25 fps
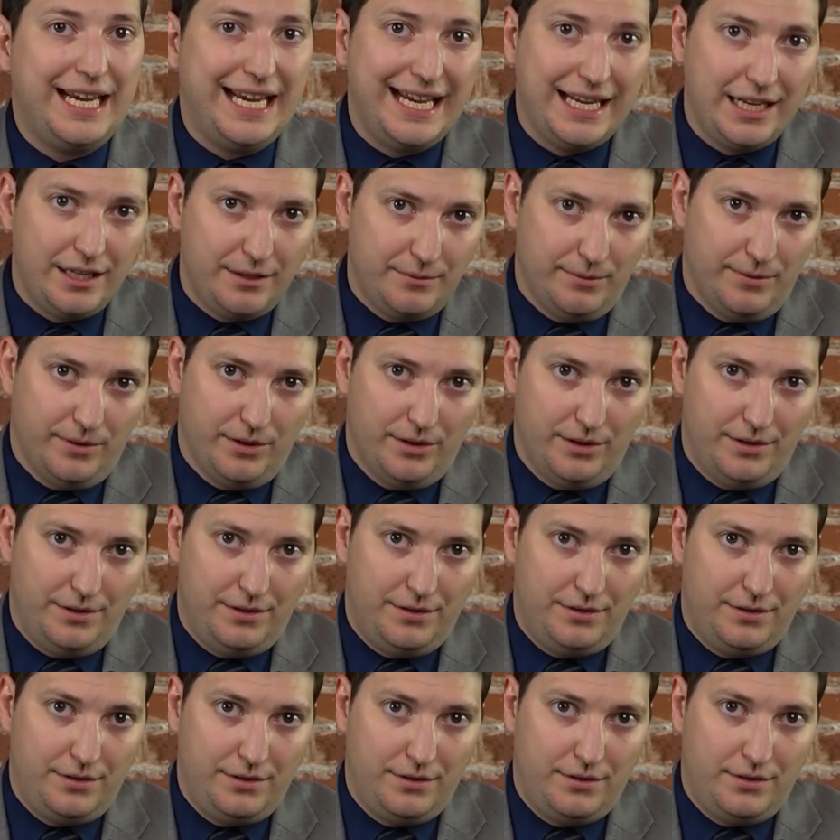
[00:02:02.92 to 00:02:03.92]

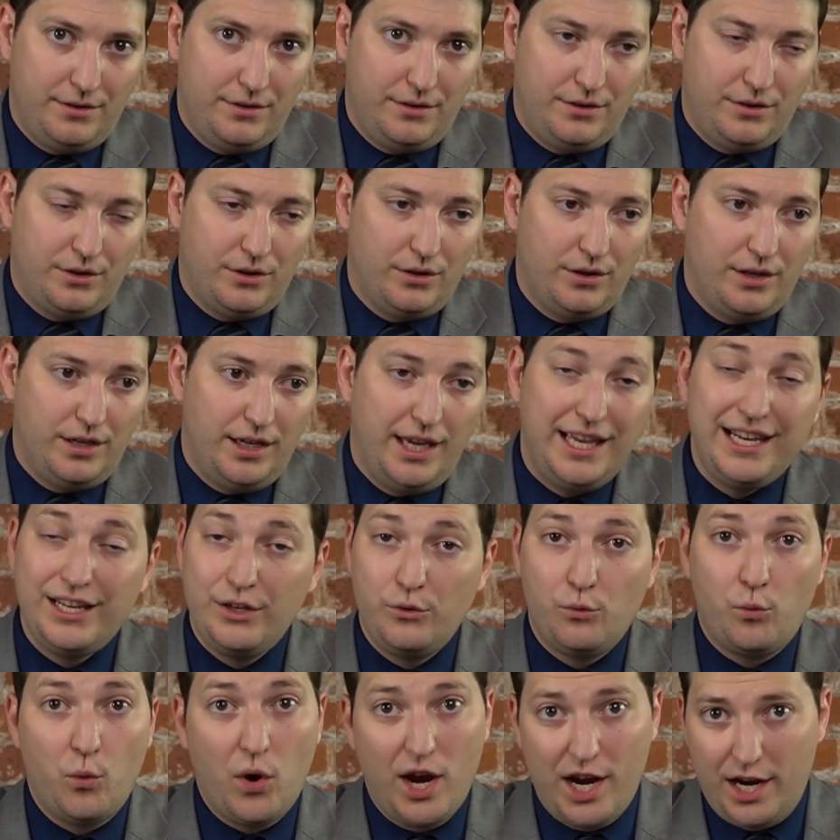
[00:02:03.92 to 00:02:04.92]
anyone,
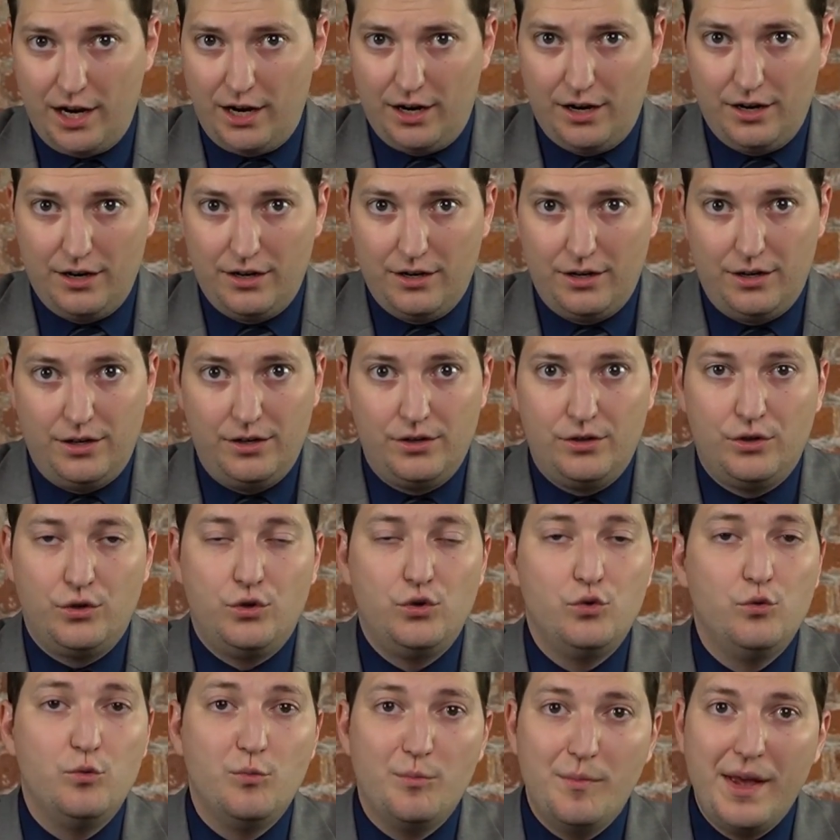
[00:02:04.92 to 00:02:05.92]
anywhere,
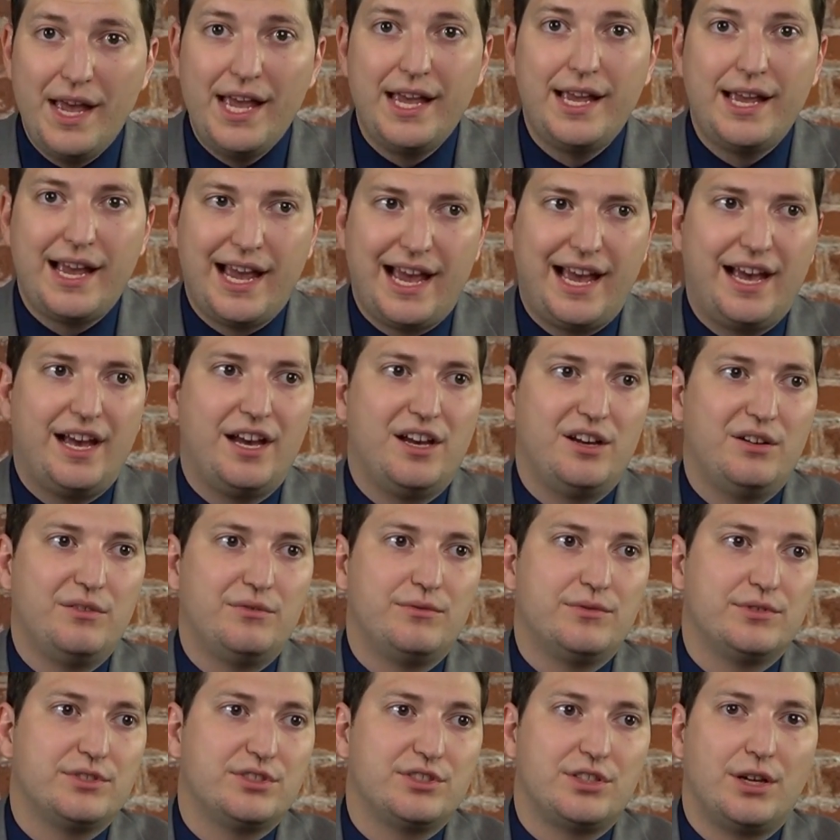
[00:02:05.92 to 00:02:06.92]
who may
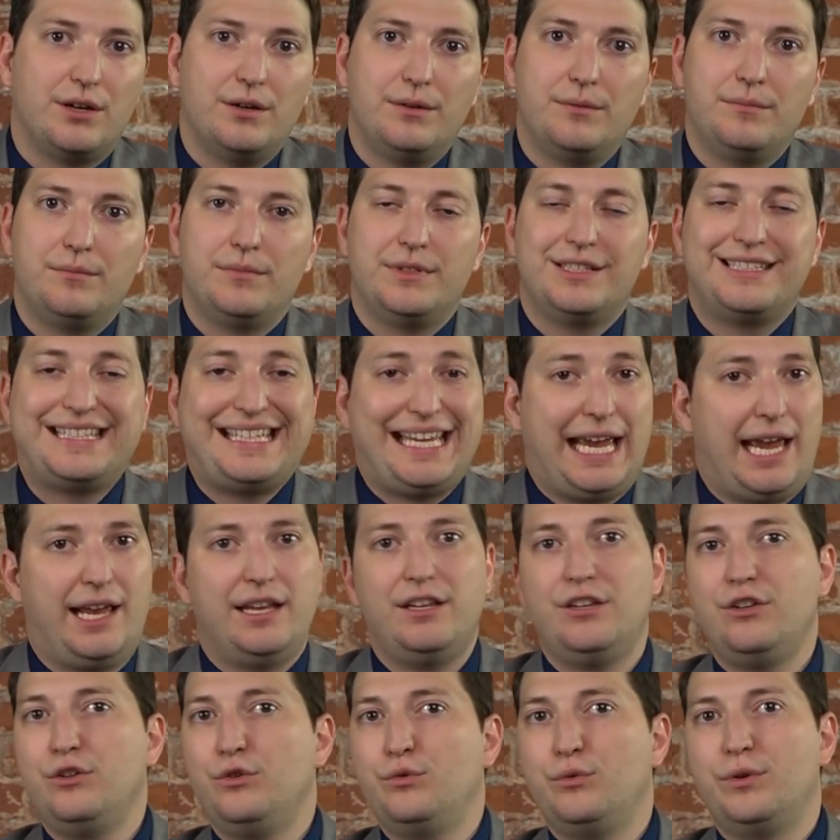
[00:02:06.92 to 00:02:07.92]
have some
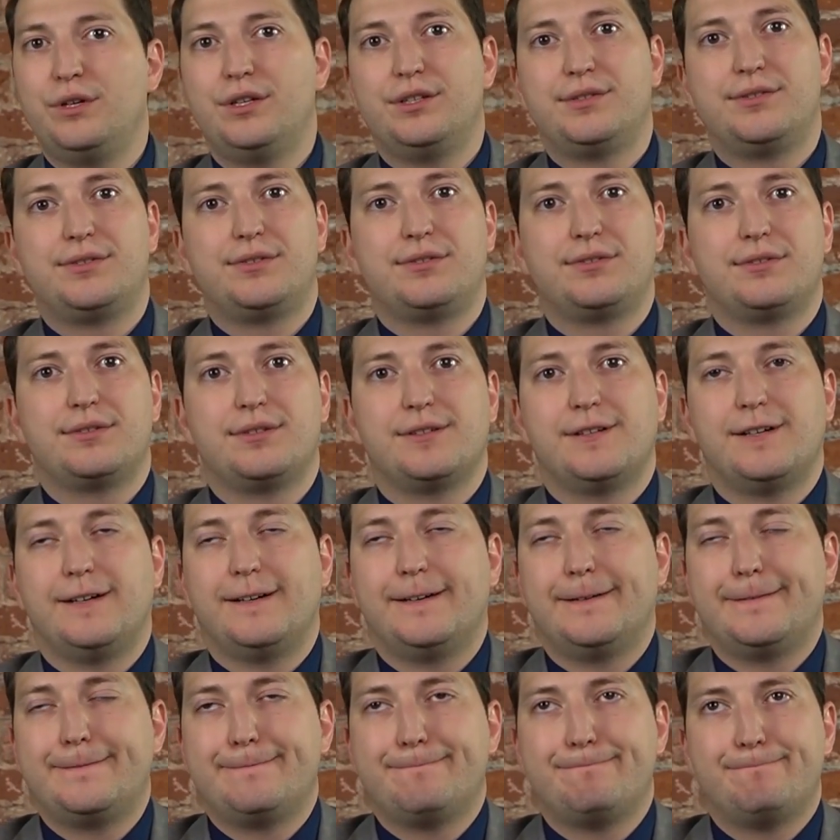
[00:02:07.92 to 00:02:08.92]
tenuous
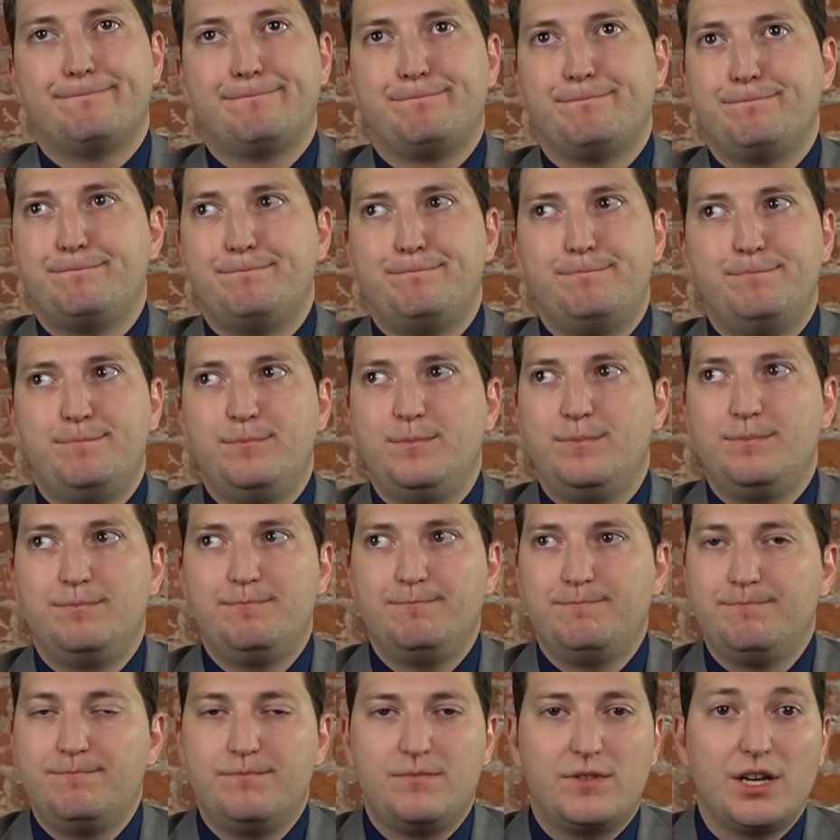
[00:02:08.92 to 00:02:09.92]

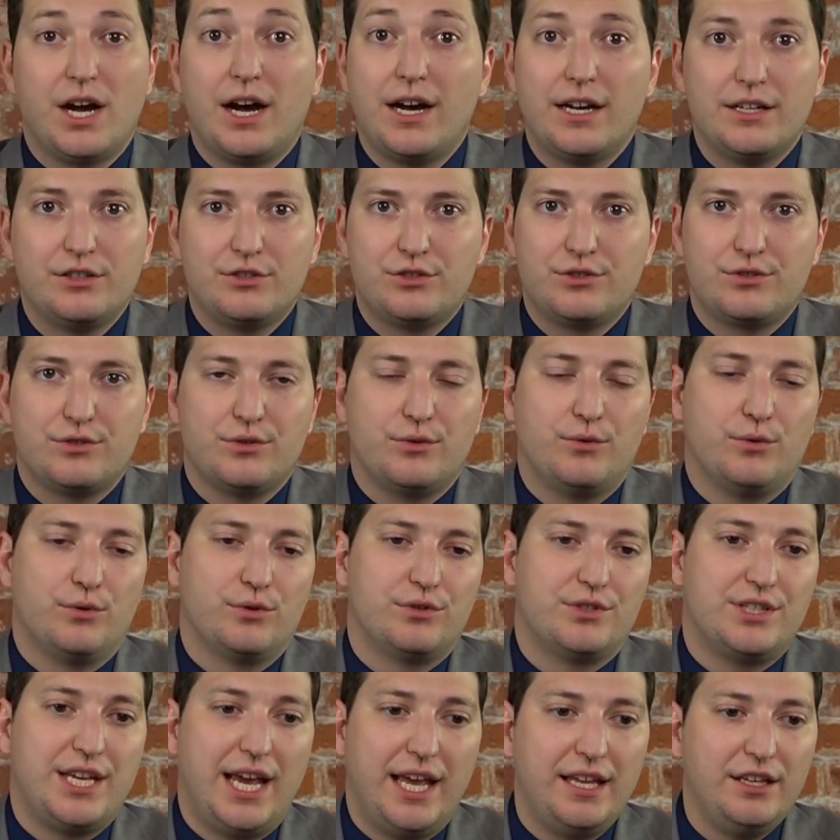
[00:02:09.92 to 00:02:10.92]
touch
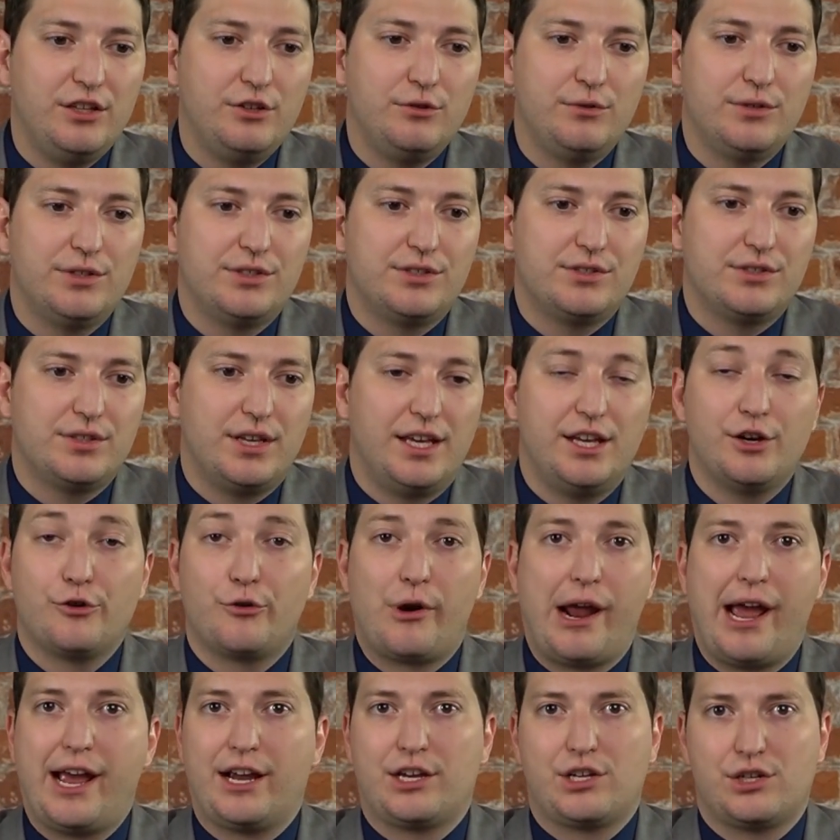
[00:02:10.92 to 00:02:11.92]
or tenuous
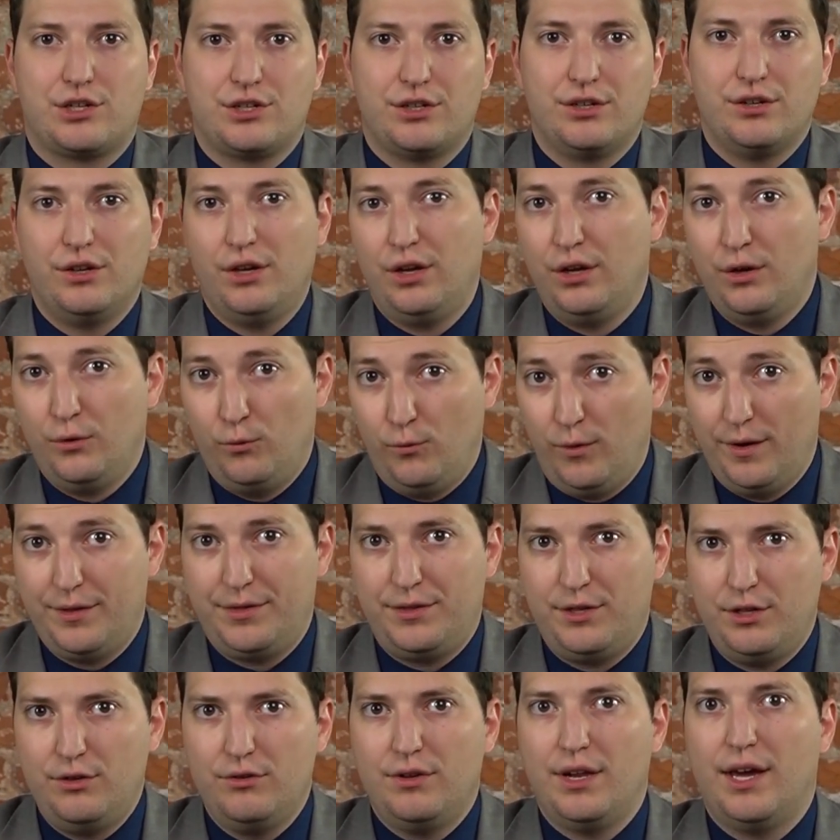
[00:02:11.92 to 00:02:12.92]
interaction
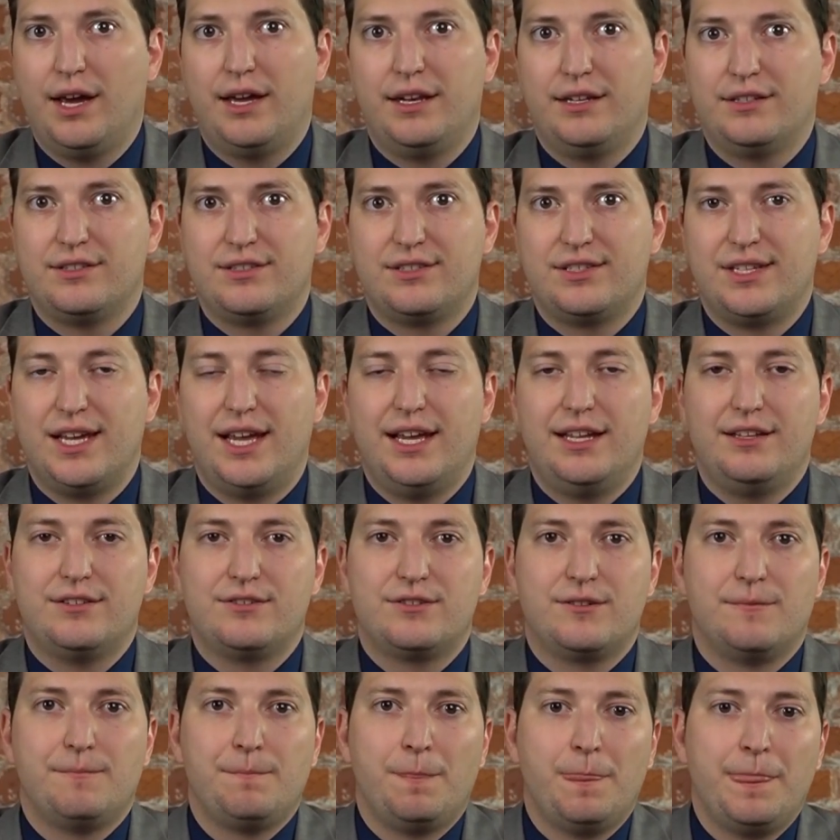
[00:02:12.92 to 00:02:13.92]
with the United States.